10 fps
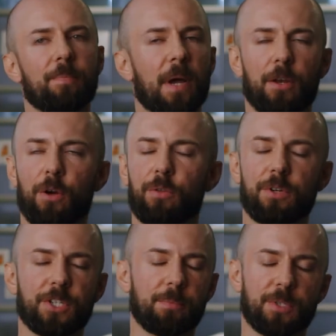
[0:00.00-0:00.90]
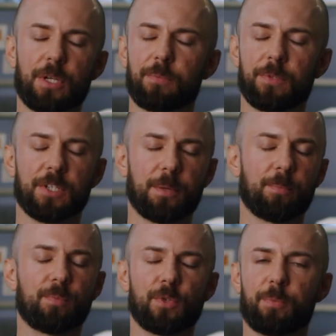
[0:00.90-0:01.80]
I know there is some
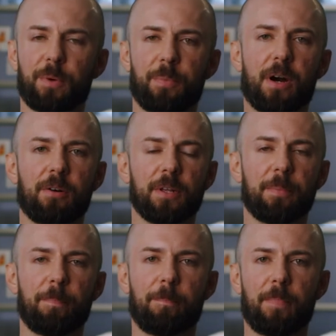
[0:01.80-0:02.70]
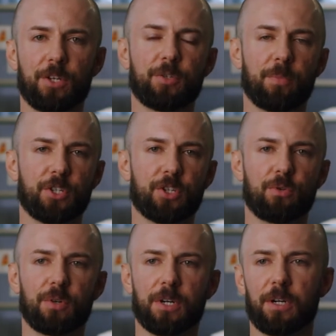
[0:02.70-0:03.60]
superpower that much
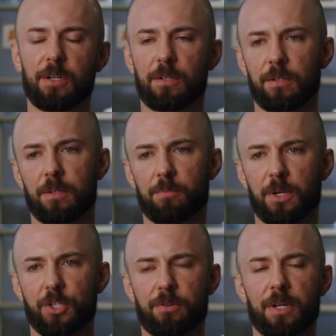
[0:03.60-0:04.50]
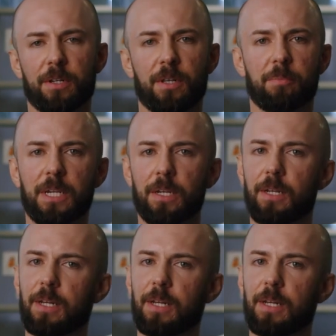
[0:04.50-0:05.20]
stronger, much greater than me.